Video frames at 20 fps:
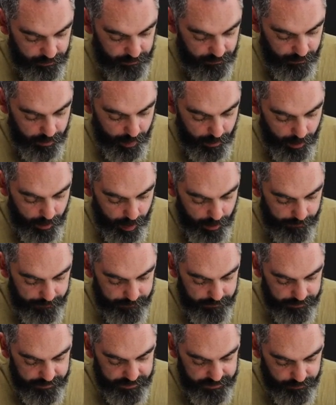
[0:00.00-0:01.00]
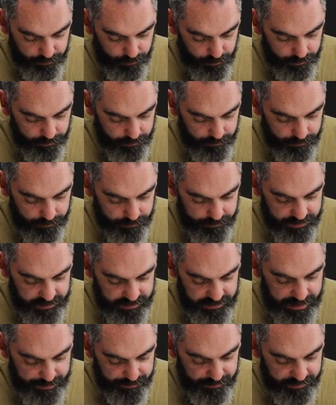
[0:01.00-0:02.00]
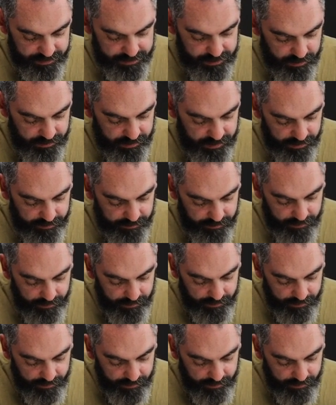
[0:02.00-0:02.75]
I'm just slapping this on there,